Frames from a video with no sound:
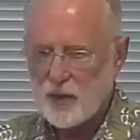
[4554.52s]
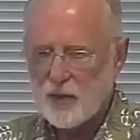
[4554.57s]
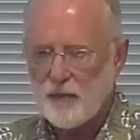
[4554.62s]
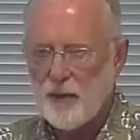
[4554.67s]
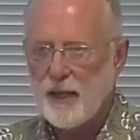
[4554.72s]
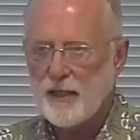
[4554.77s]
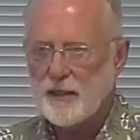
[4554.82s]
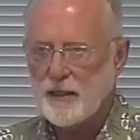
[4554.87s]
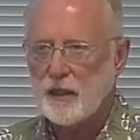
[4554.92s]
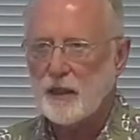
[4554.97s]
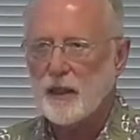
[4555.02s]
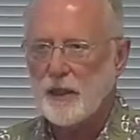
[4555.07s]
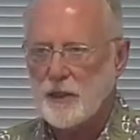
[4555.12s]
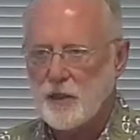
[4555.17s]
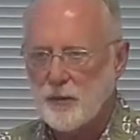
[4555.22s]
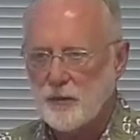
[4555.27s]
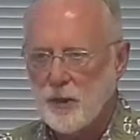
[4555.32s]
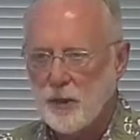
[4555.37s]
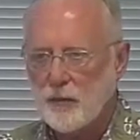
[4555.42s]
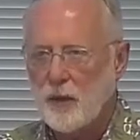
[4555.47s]
is basically
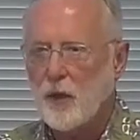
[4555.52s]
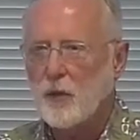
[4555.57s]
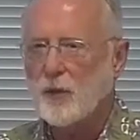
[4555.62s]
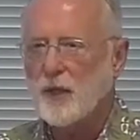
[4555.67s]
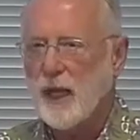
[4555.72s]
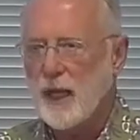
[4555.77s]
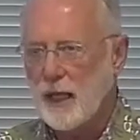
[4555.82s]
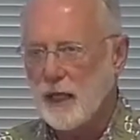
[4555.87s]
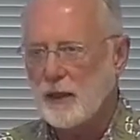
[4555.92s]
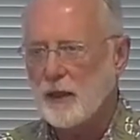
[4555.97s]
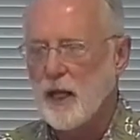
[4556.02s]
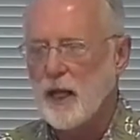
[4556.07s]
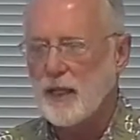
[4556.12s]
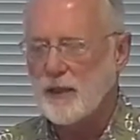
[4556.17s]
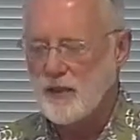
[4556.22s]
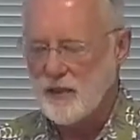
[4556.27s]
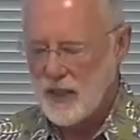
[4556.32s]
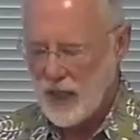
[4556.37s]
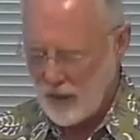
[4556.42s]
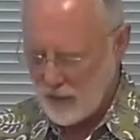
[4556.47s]
to promote and
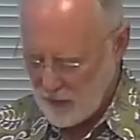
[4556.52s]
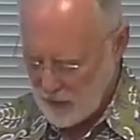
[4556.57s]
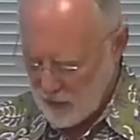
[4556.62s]
extend